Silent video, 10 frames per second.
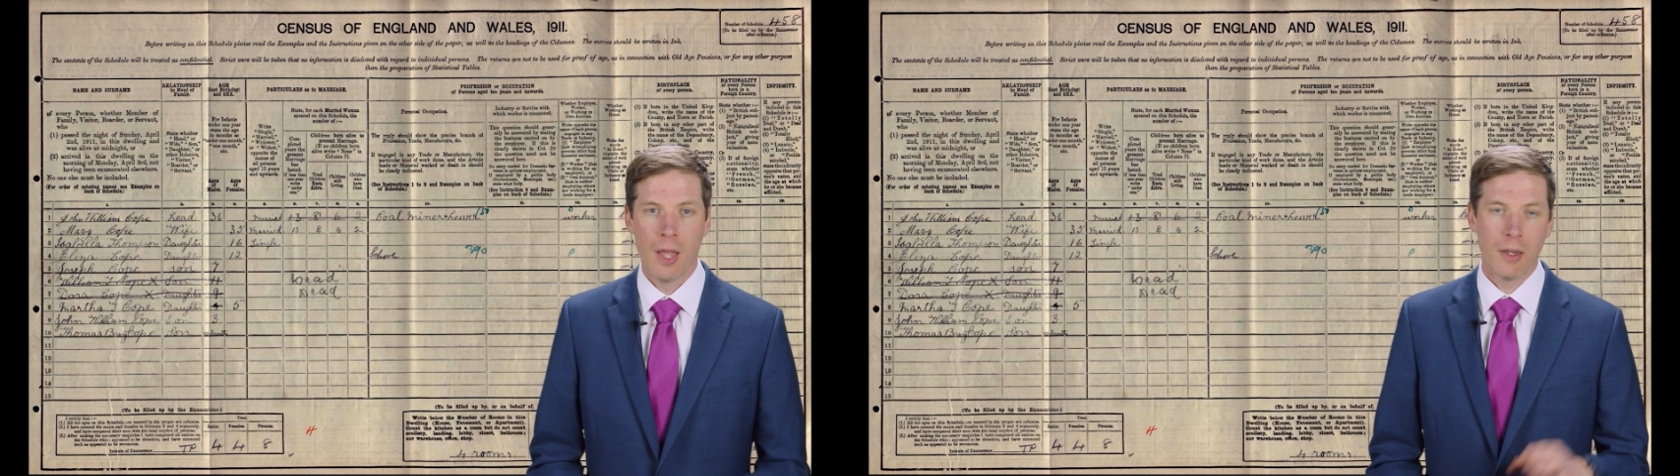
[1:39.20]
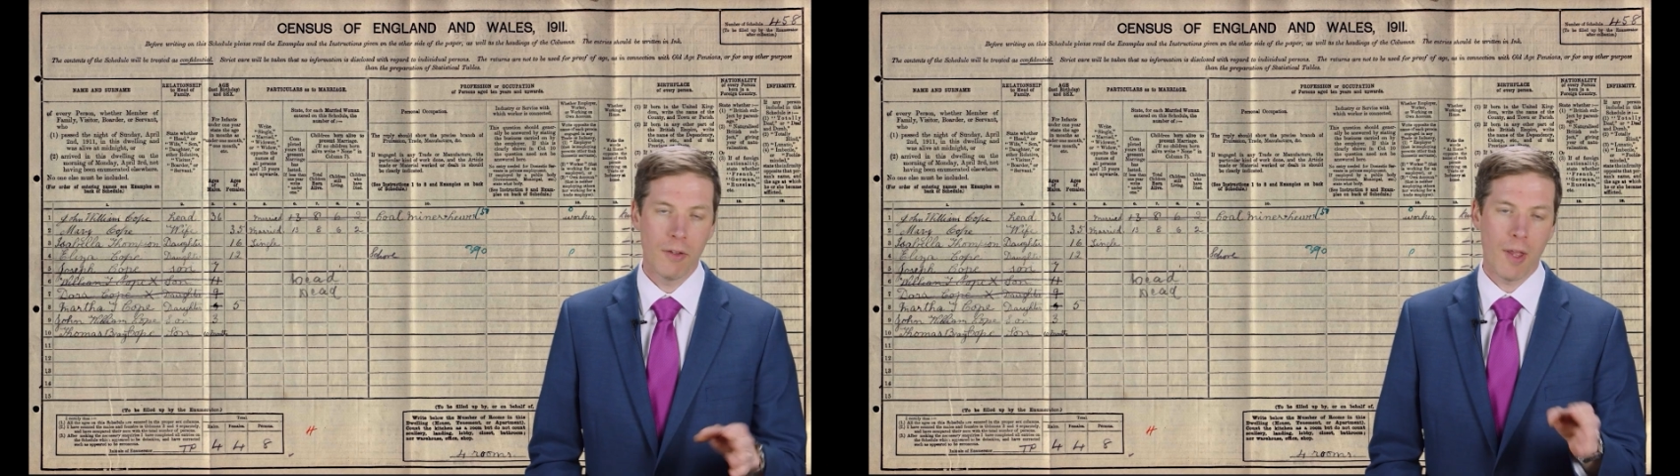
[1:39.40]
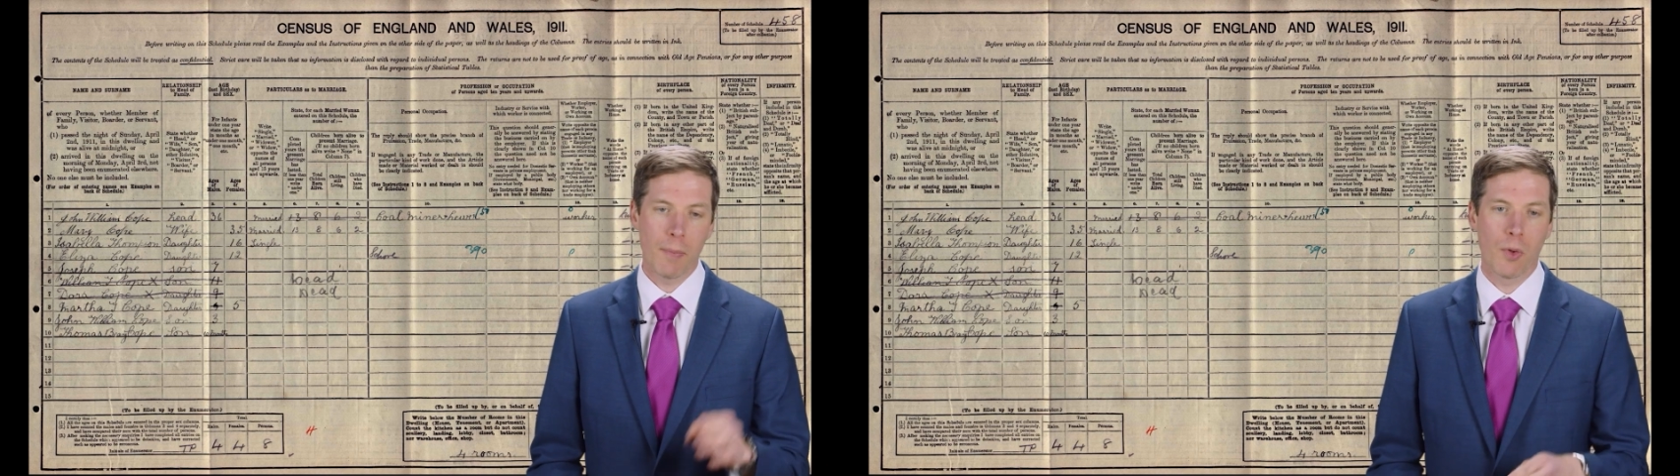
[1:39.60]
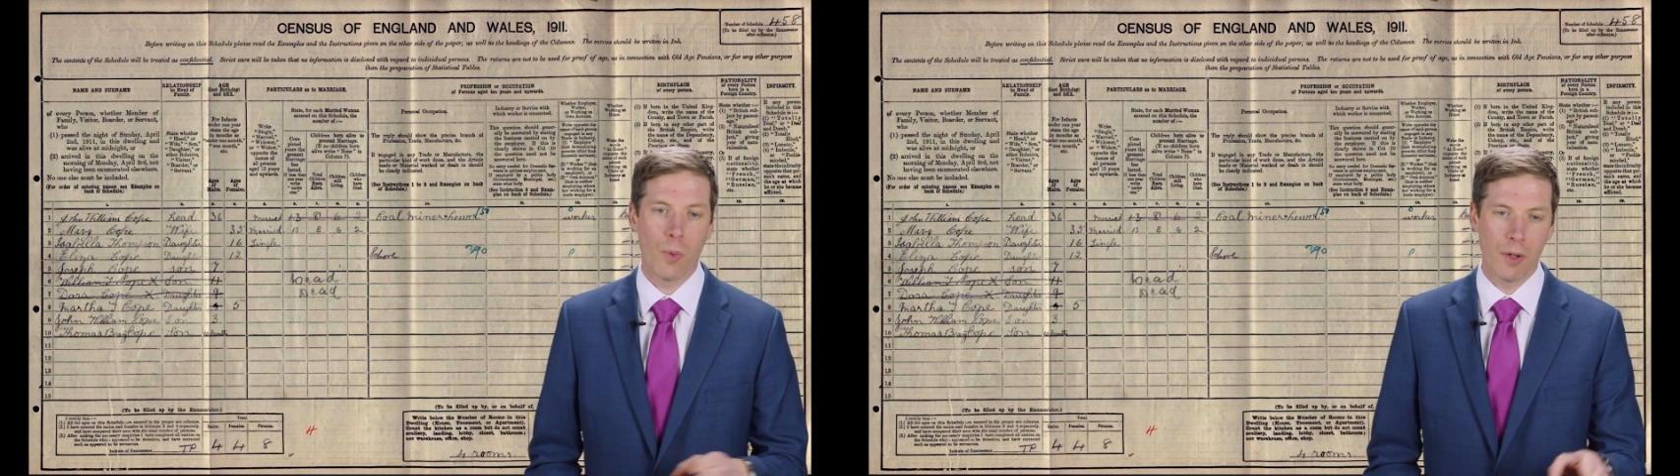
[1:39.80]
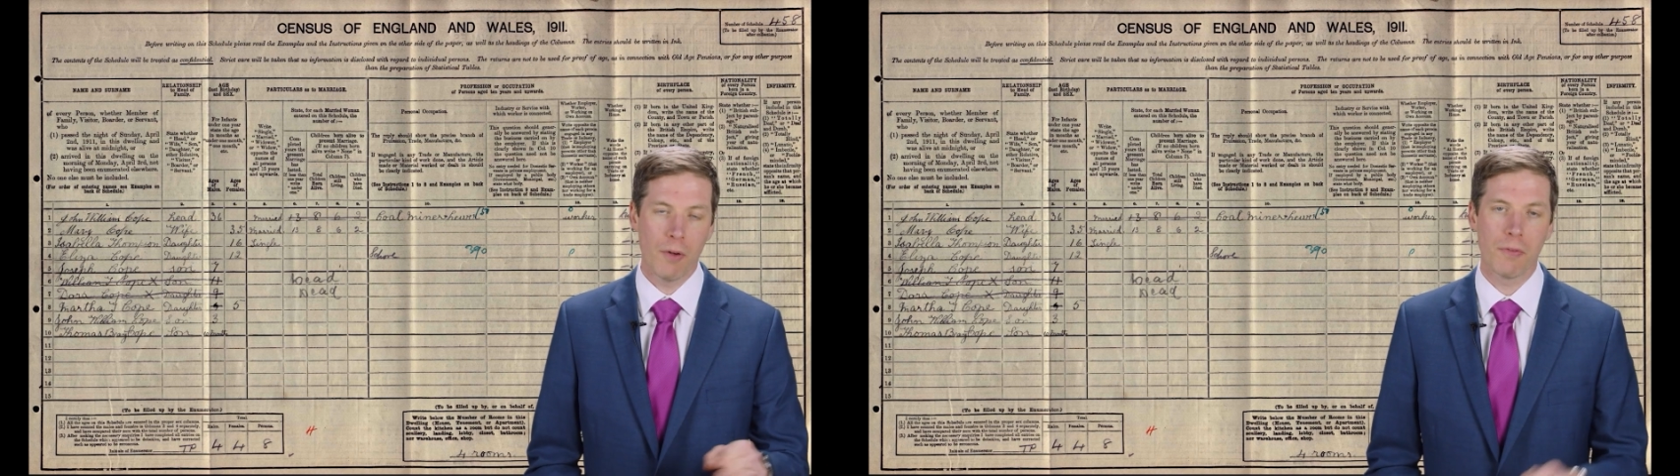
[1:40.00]
This happened
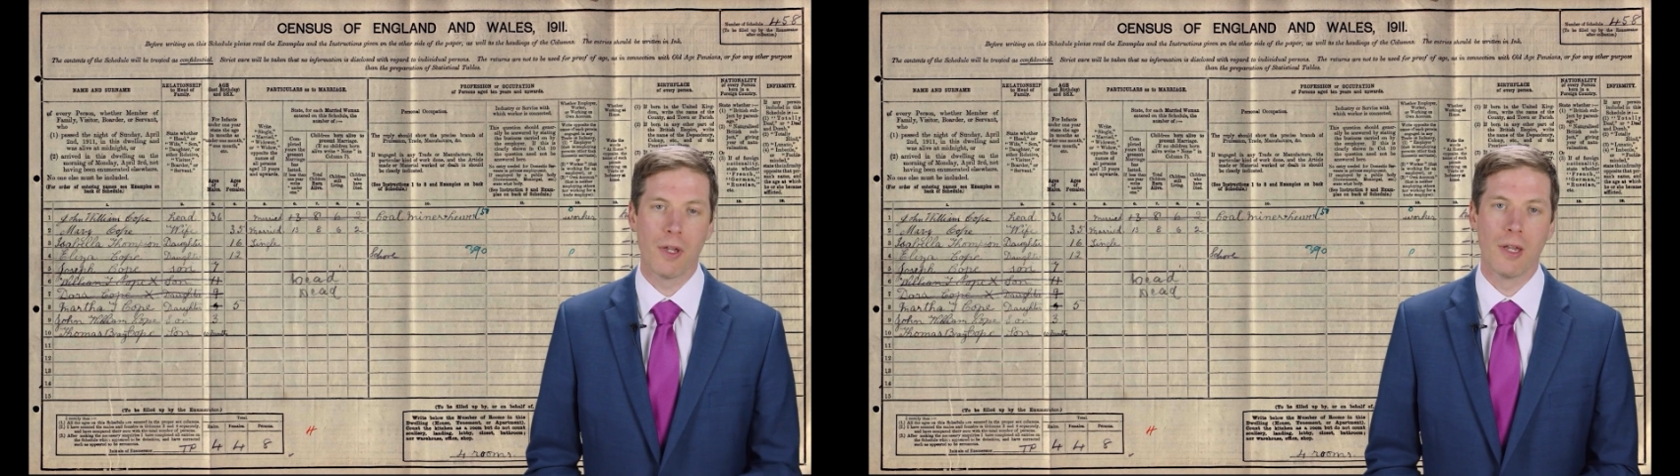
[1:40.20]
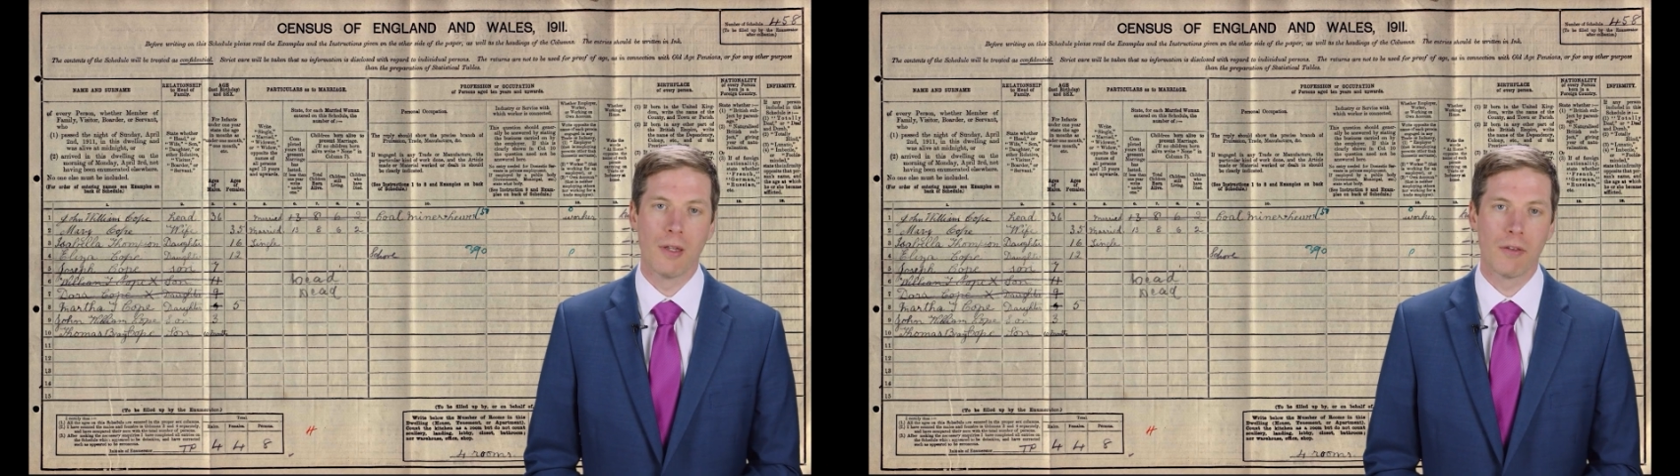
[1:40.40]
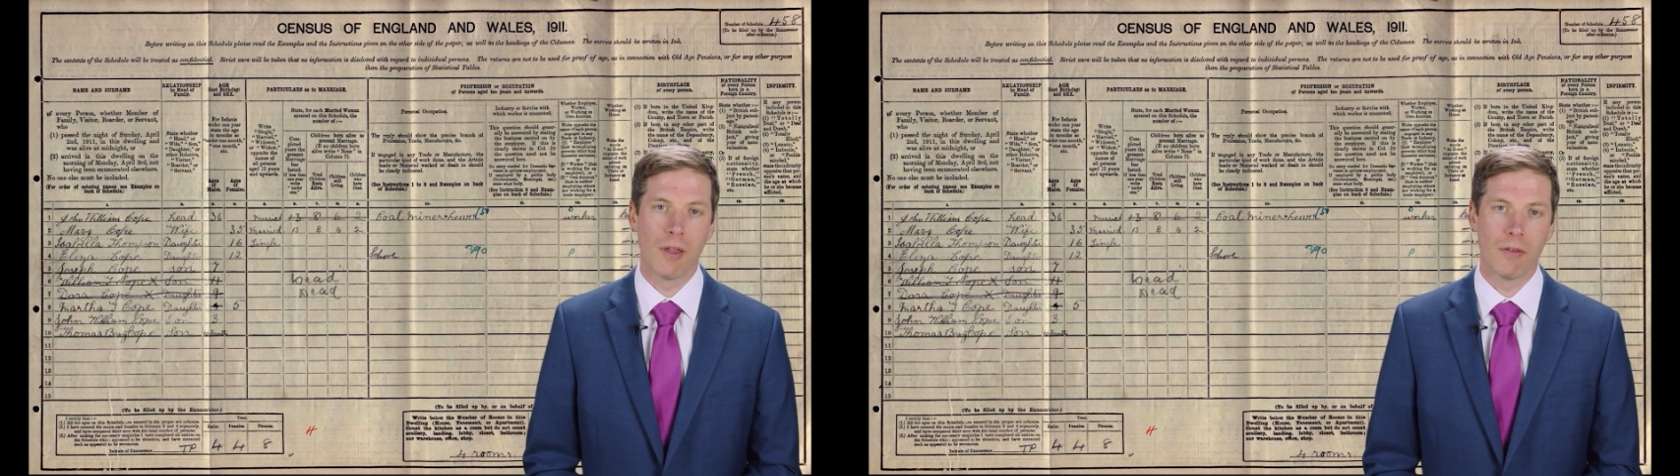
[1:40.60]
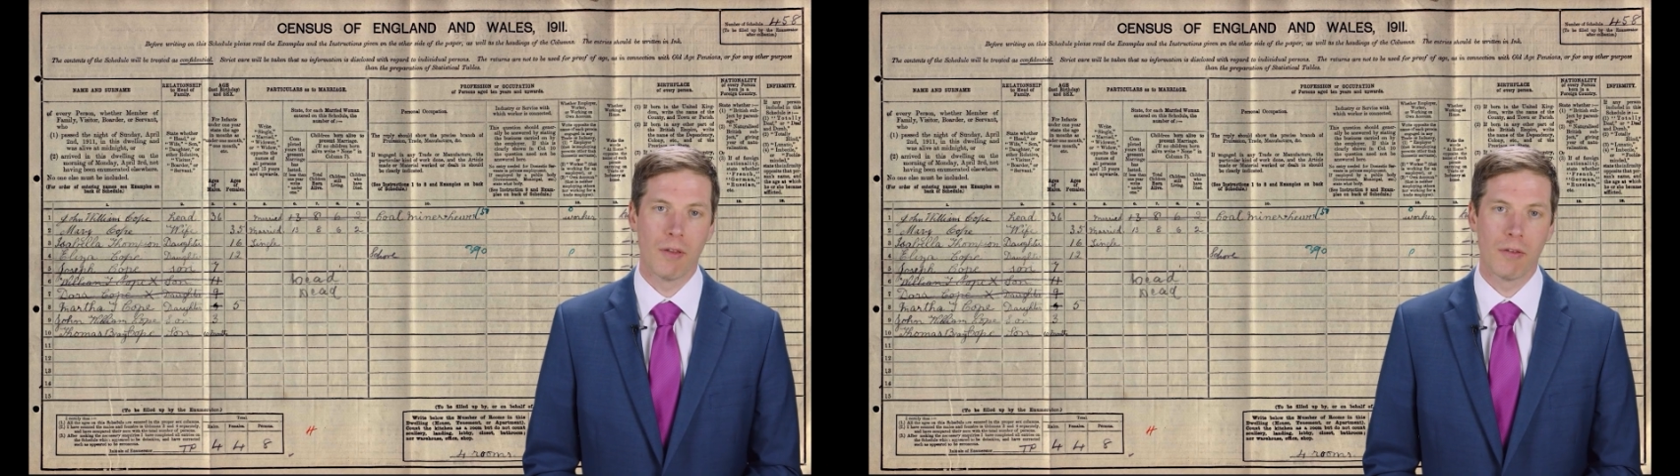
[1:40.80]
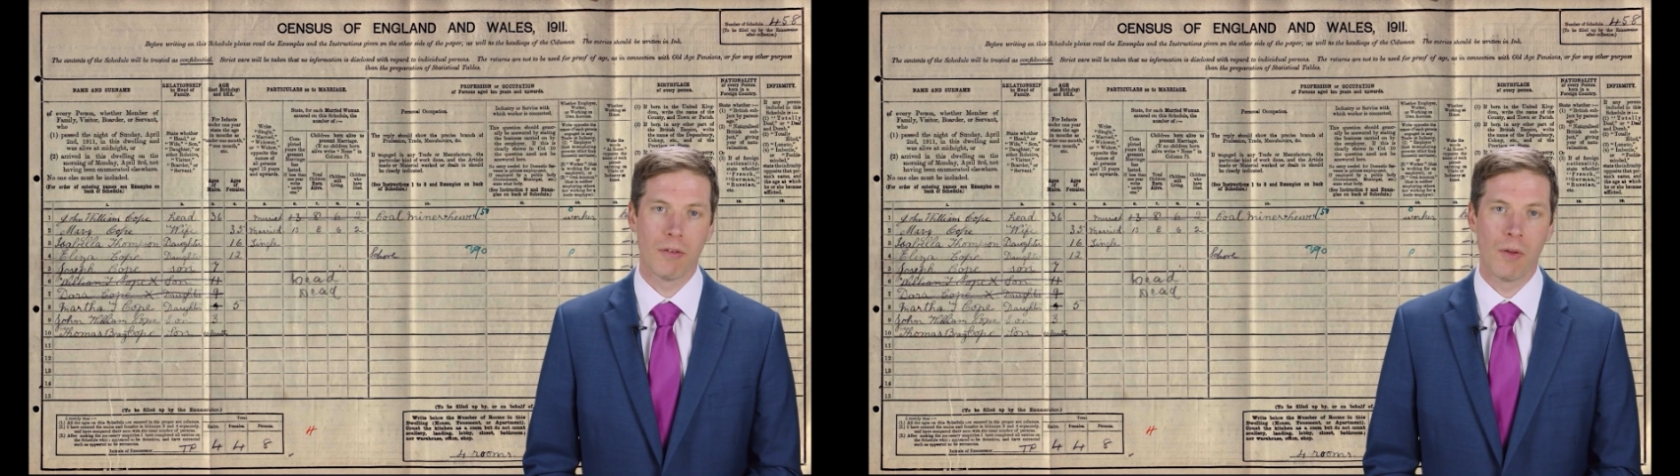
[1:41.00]
quite often in the
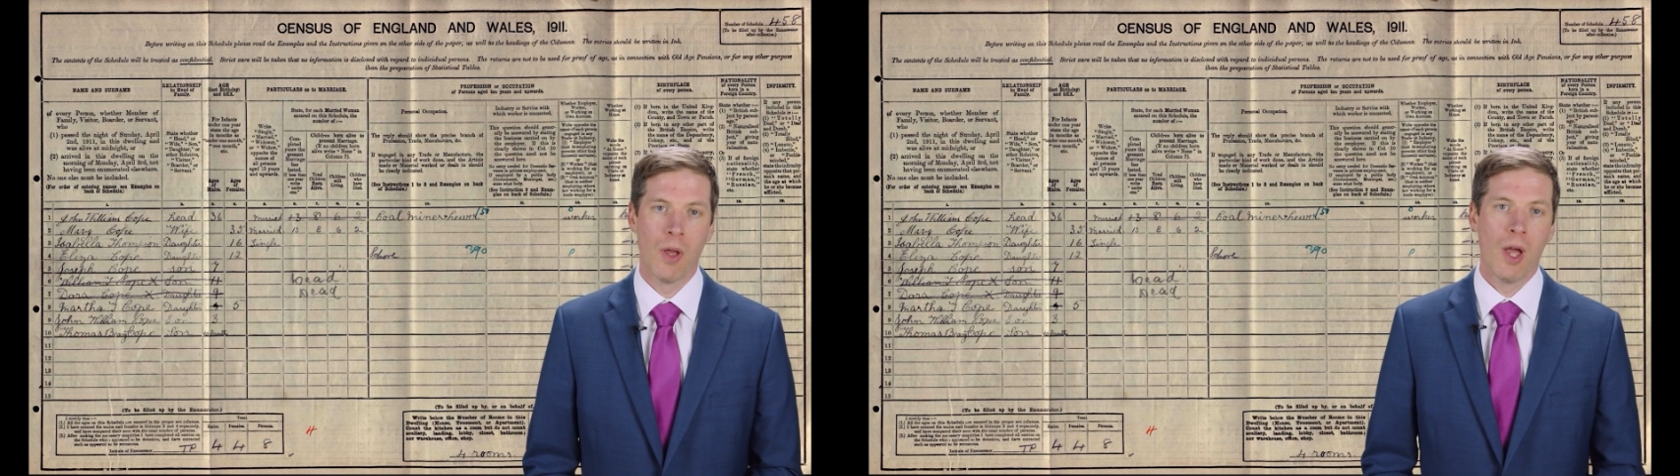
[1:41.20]
census, so